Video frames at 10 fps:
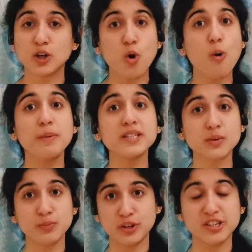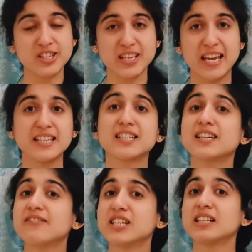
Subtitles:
It opens up your chest, which